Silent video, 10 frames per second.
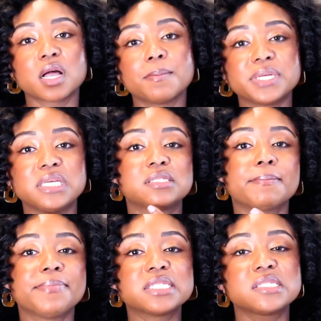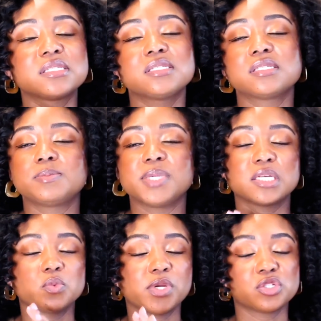companies and businesses is
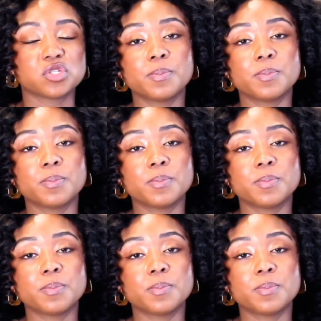because we are so